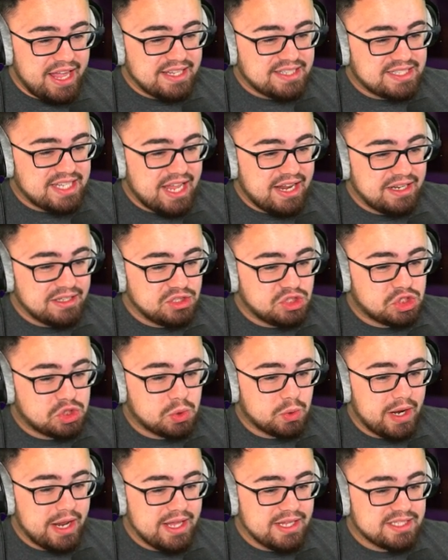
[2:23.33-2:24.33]
San
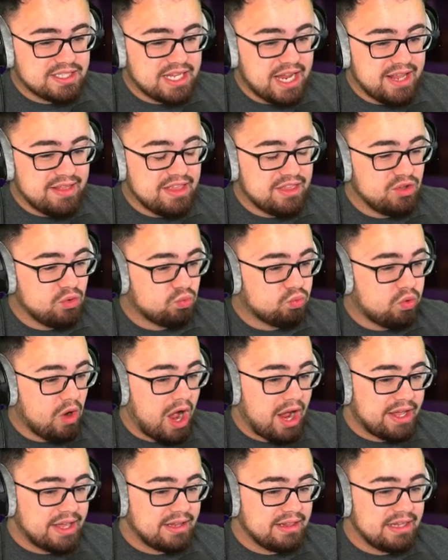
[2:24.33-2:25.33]
Andreas and then the
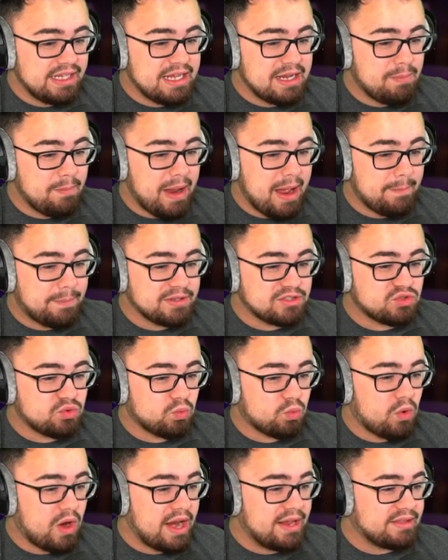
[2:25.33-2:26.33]
Rocket League map is
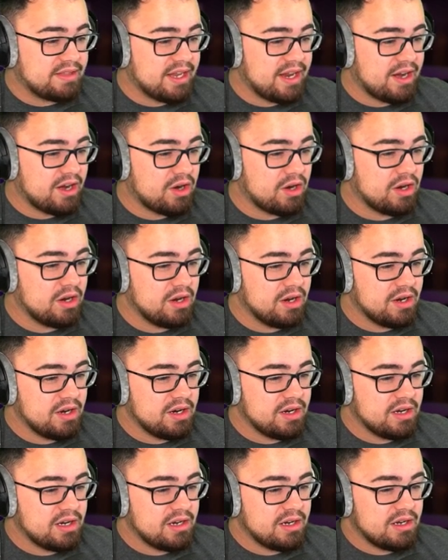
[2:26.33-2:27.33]
right there.
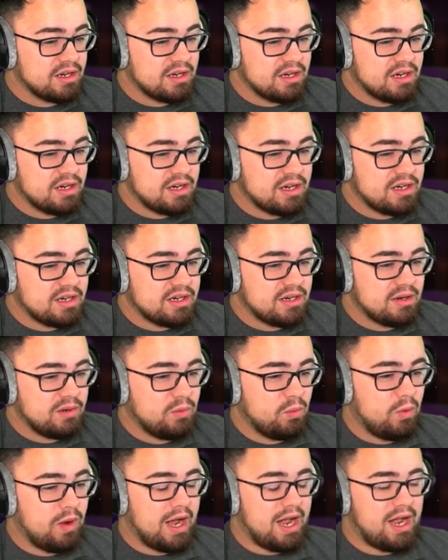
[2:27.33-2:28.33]

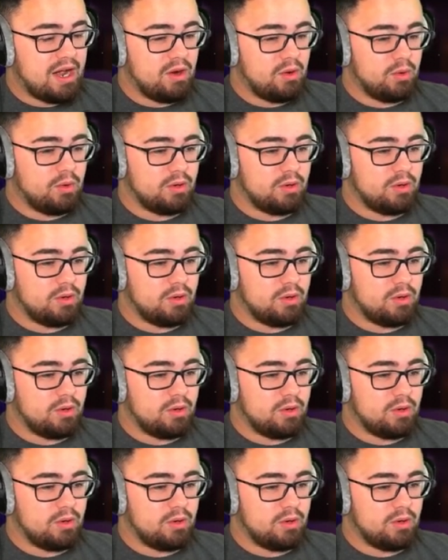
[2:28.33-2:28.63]
Wow.